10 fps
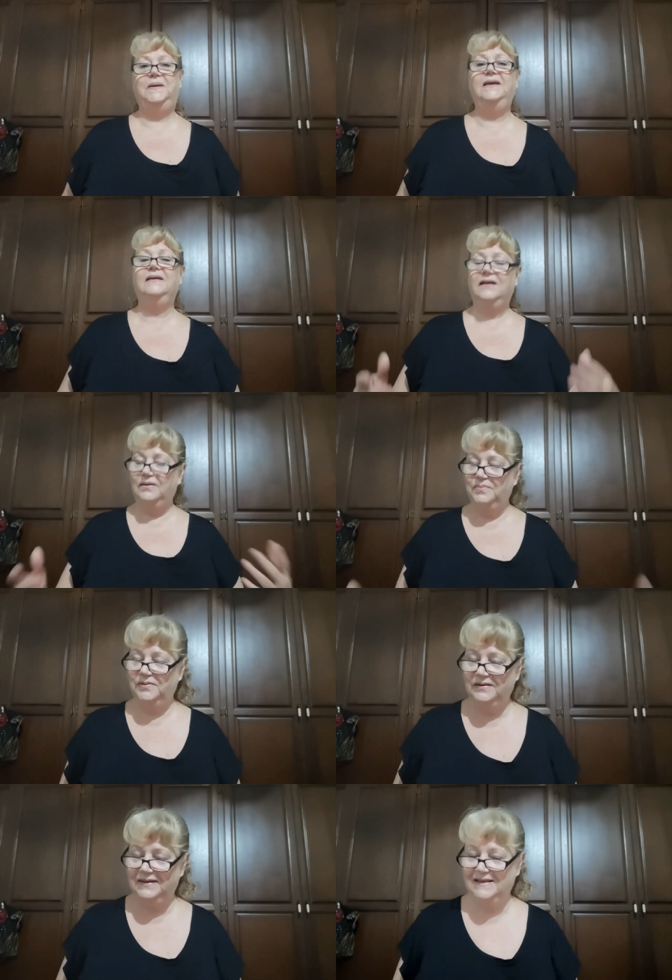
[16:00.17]
you pick. I'll
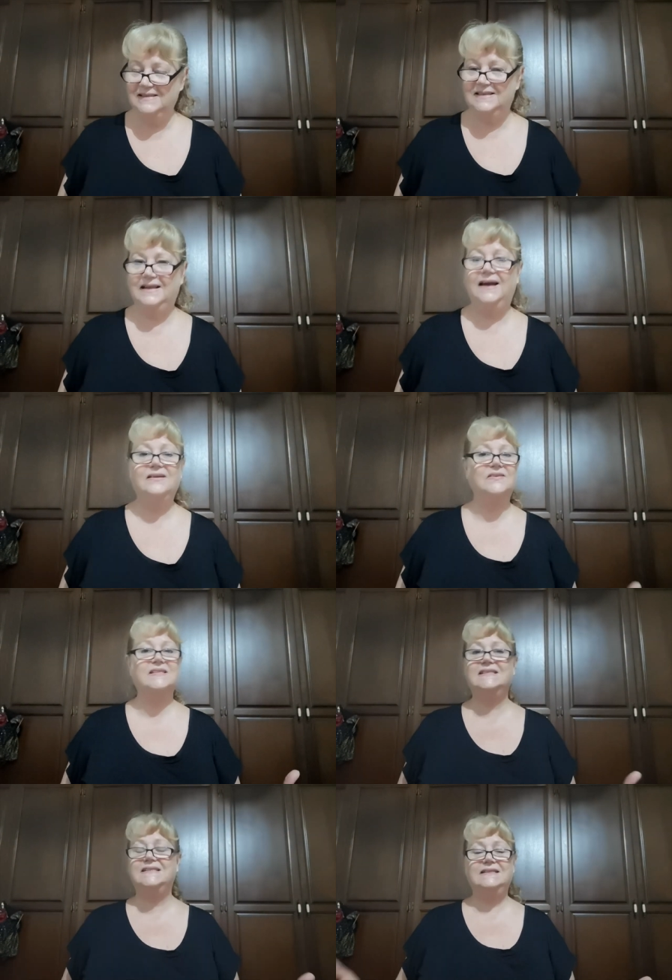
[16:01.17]
put a link to that
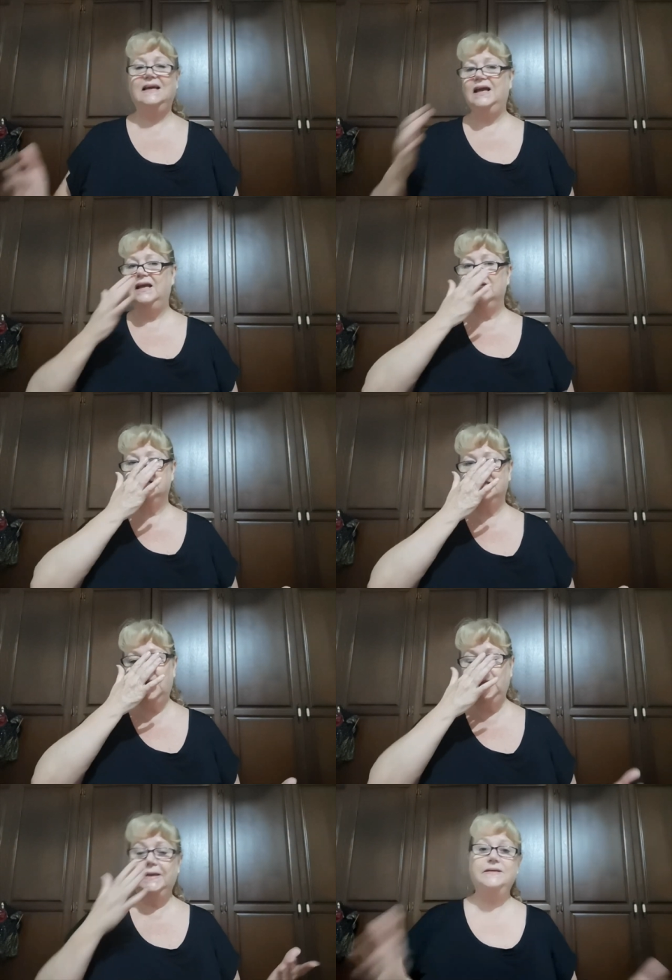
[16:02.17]
because it's
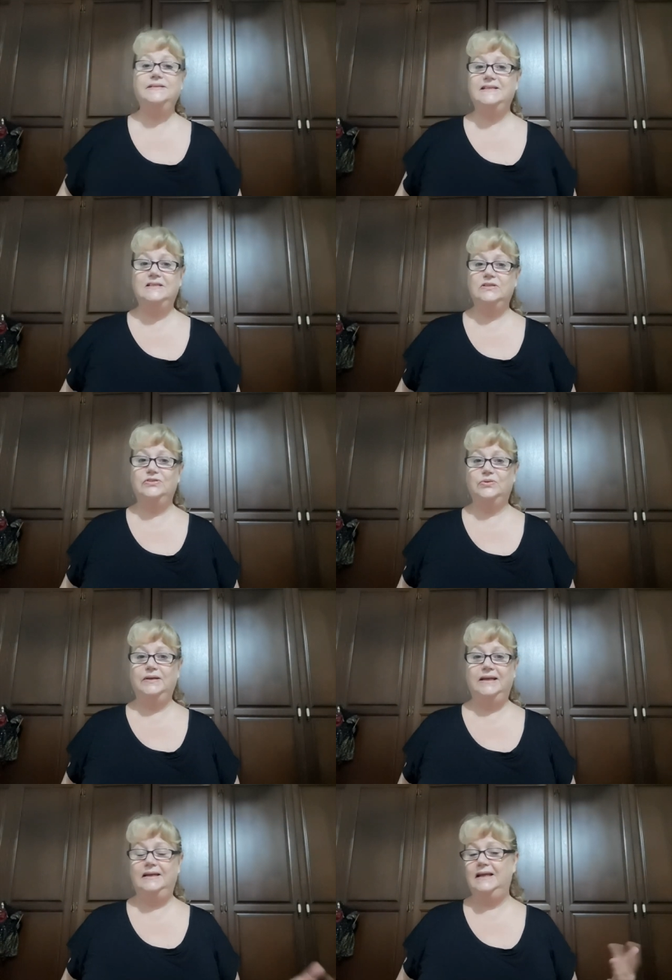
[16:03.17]
so easy to
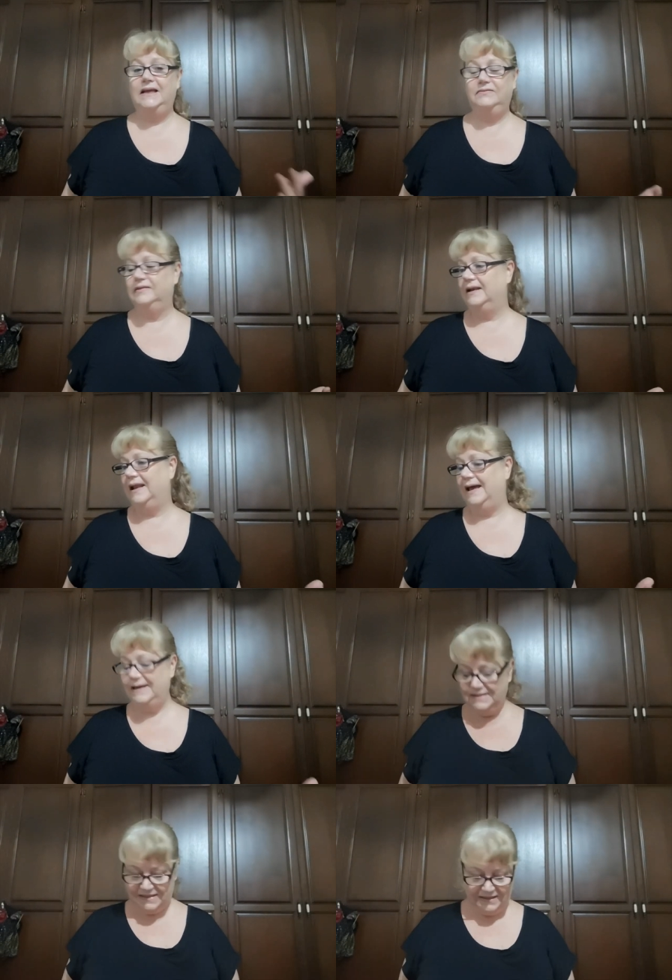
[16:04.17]
join in even
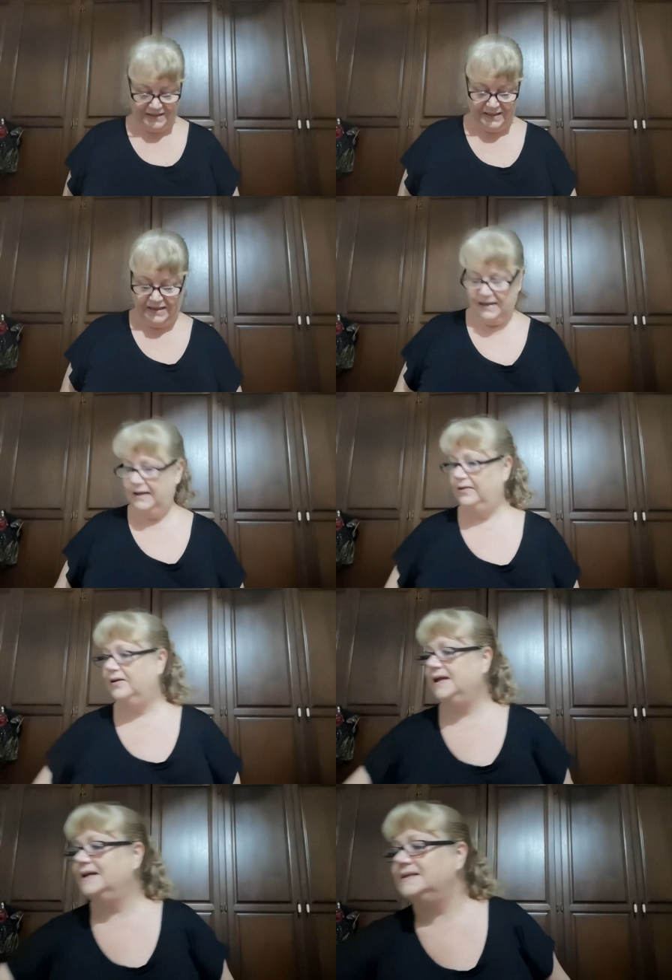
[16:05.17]
late. And I